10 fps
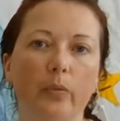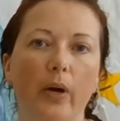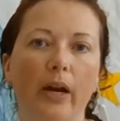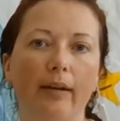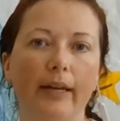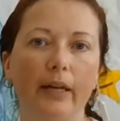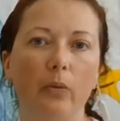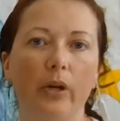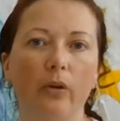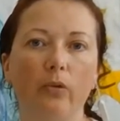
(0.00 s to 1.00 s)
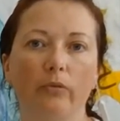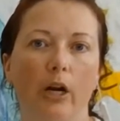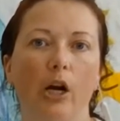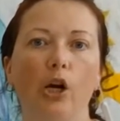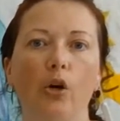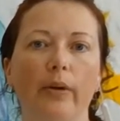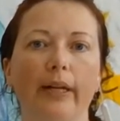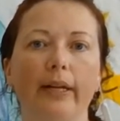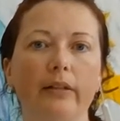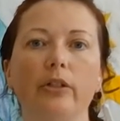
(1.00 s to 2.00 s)
where it will grow
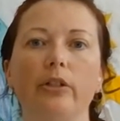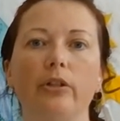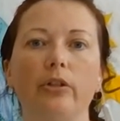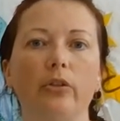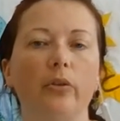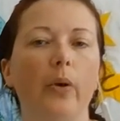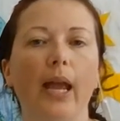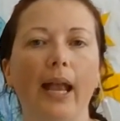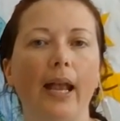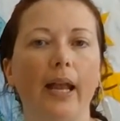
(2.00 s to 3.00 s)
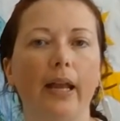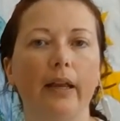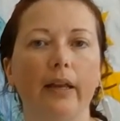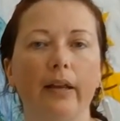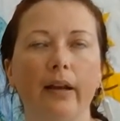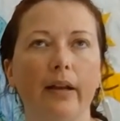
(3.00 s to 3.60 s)
into a